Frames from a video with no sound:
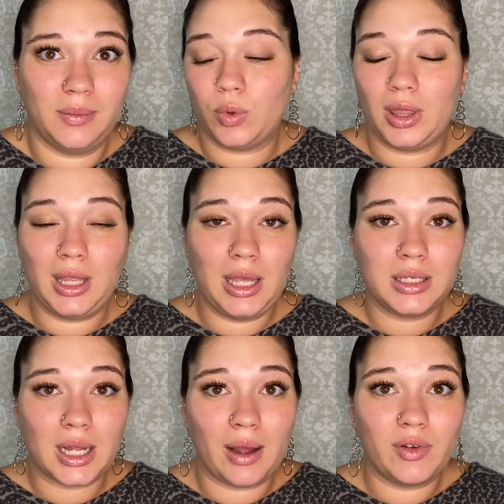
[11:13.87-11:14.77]
With
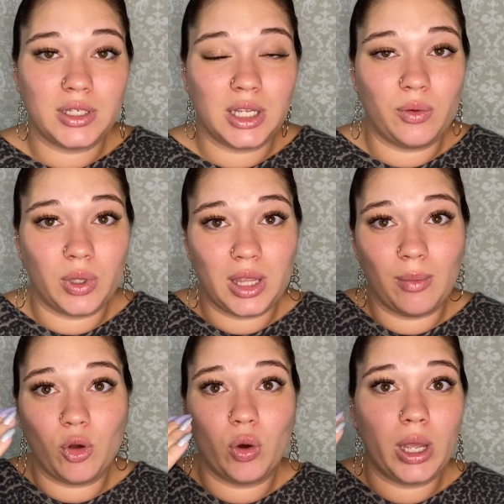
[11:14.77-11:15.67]
these, obviously, with
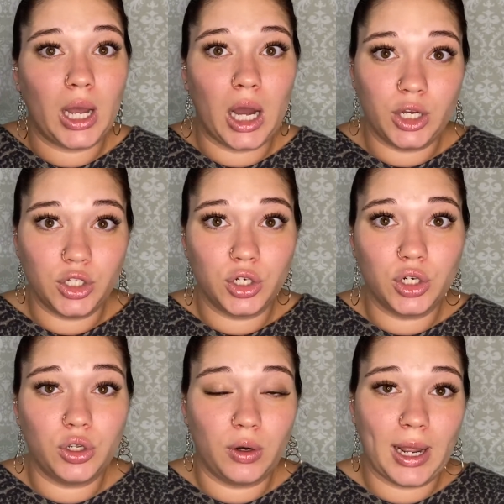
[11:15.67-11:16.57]
them going under
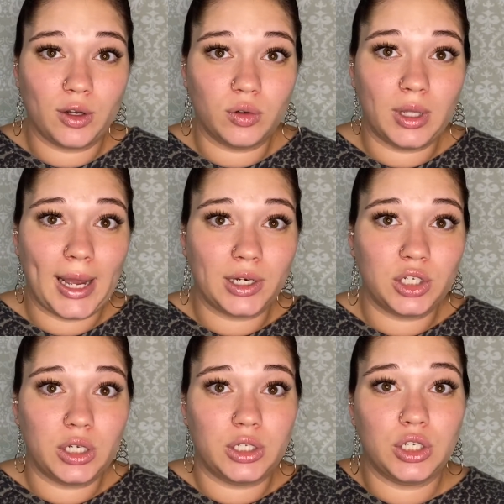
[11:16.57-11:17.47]
your natural lashes,